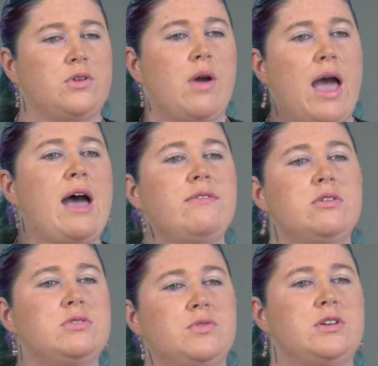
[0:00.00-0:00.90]
you have
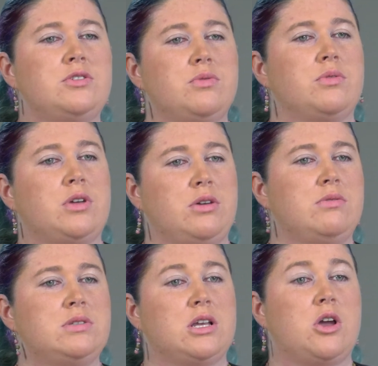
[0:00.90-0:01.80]
those visual
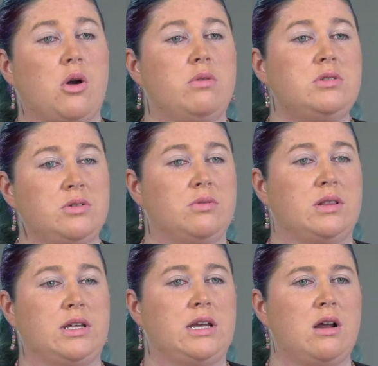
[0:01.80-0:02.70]
cues to go to
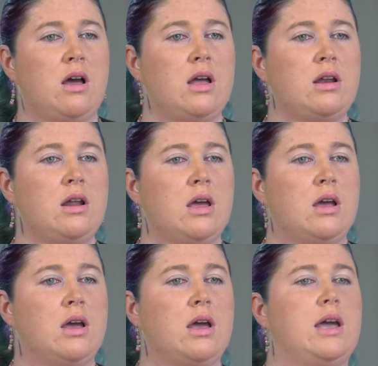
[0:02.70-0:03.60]
and lean on,
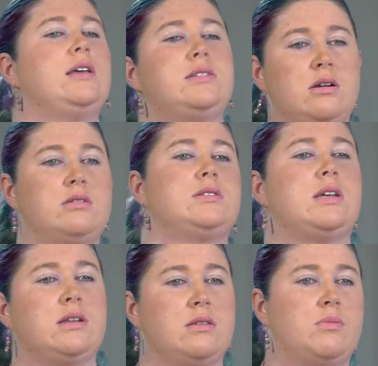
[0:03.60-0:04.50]
it starts
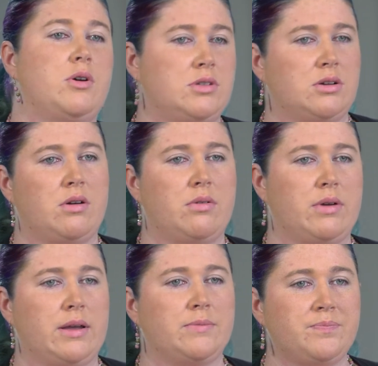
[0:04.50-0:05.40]
getting the mojo
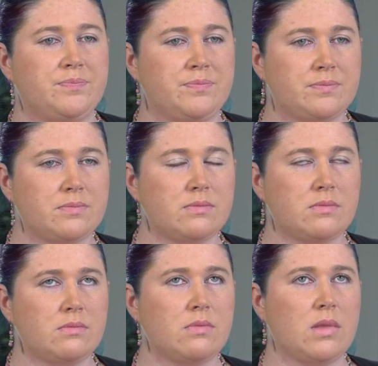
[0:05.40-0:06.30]
going.
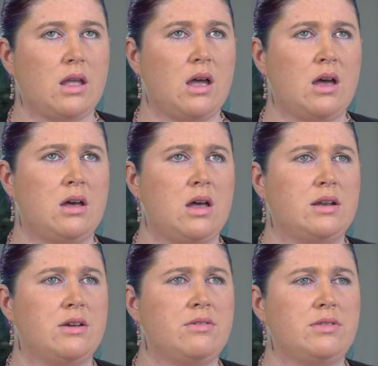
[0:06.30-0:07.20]
Uh,
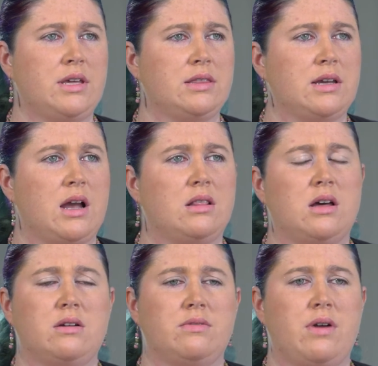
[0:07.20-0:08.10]
another thing that a
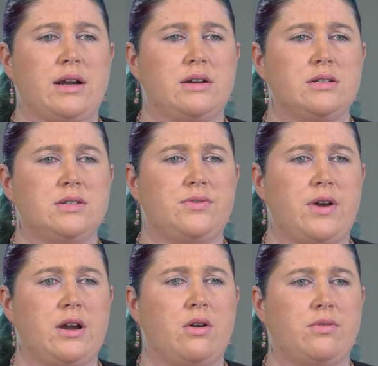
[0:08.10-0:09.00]
lot of writers
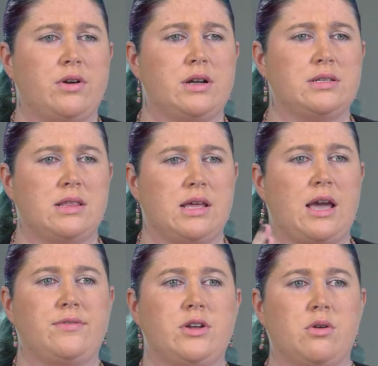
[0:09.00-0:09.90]
fret over is that they
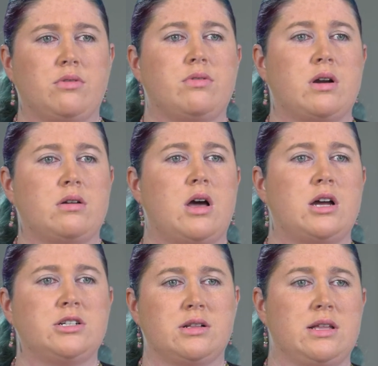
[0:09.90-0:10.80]
have to go
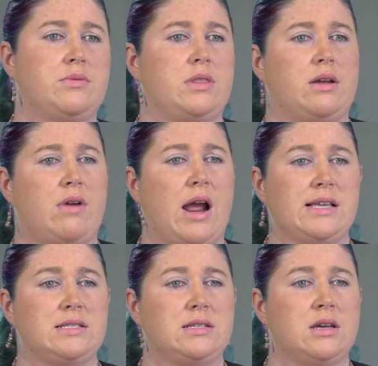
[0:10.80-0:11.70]
chronologically when they
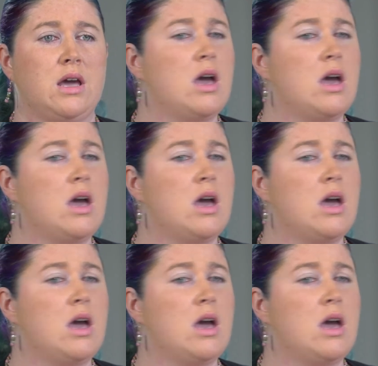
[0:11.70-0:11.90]
write.